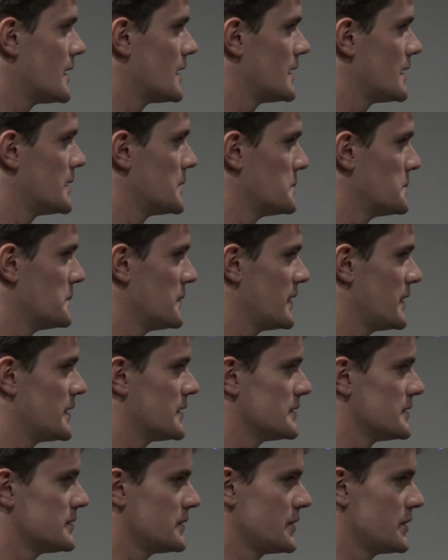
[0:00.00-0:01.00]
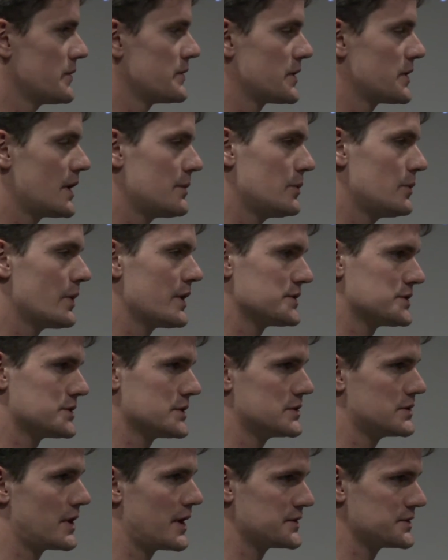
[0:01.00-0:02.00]
And there are a couple ways
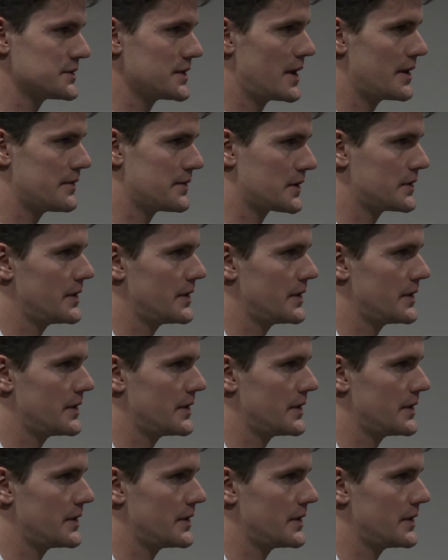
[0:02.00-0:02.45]
to address that.